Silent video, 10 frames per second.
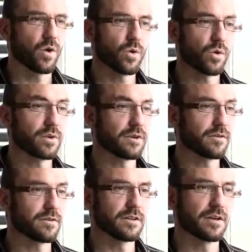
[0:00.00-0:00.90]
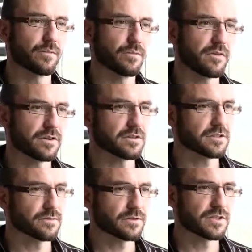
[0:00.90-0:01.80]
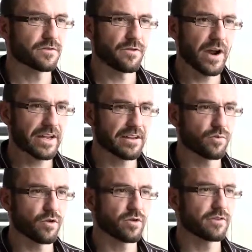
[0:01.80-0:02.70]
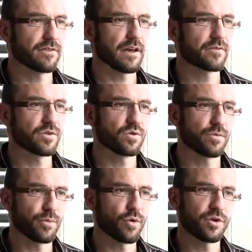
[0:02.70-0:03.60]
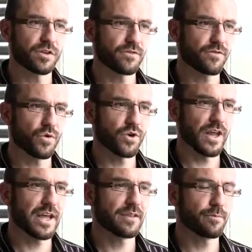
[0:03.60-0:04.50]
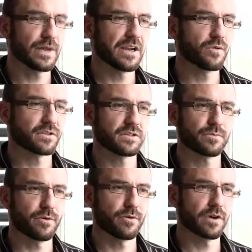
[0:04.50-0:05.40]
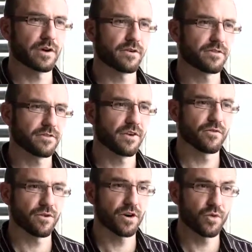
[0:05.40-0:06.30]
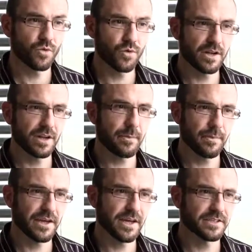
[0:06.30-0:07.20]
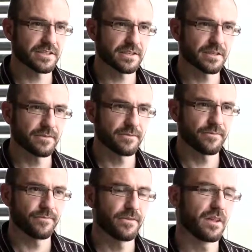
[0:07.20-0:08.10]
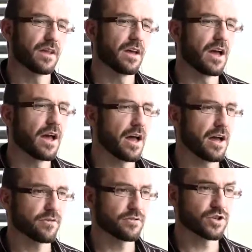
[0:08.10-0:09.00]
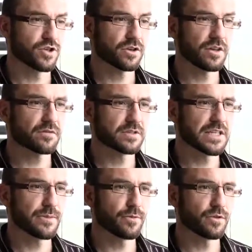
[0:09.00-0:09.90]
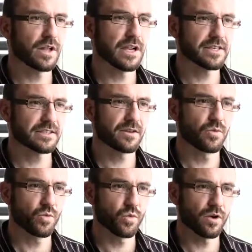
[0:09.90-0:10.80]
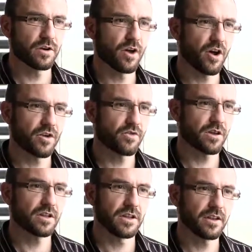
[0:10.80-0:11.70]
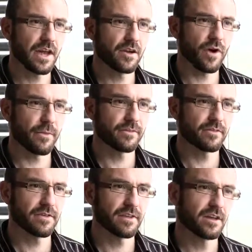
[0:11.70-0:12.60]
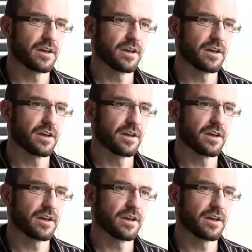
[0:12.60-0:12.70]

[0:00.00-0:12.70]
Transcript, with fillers: All in all, power consumption for active mode is down to 0.48 milliwatts per megahertz for a real application and for shutdown sleep mode less than 100 nanoamps.